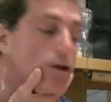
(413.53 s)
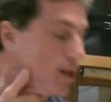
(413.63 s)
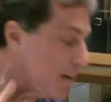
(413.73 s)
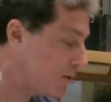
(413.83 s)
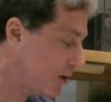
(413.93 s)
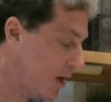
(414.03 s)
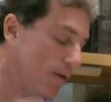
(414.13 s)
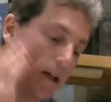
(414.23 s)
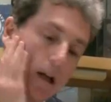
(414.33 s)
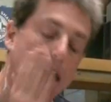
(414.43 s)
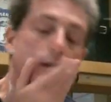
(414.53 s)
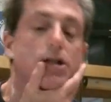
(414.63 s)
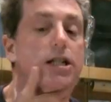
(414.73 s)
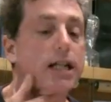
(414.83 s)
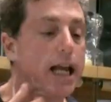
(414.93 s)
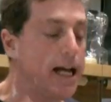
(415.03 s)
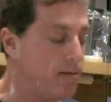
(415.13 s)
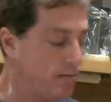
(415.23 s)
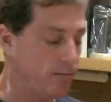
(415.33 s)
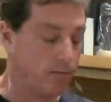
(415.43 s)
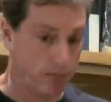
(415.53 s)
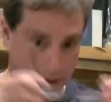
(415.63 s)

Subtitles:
the skin.